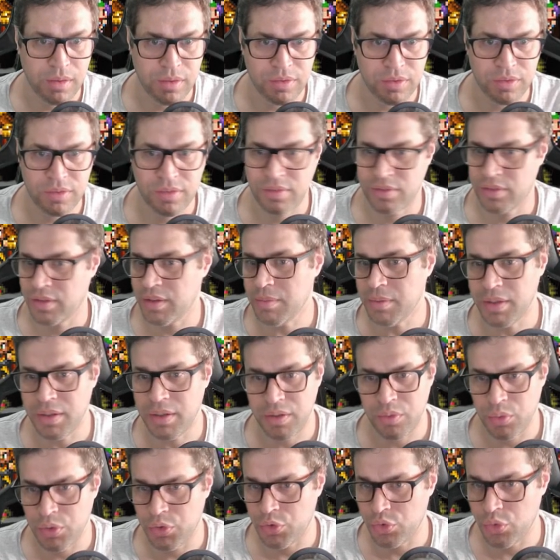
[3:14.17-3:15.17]
the
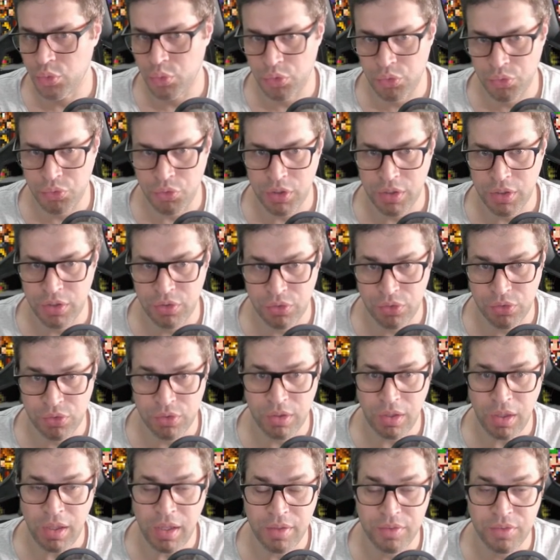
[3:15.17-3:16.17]
similar results for this
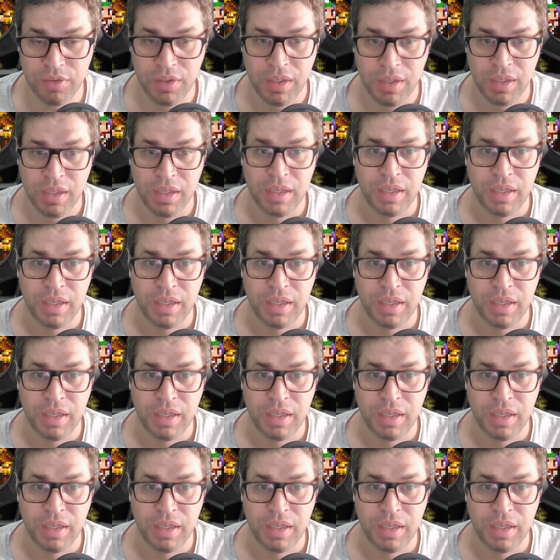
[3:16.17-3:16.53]
slot.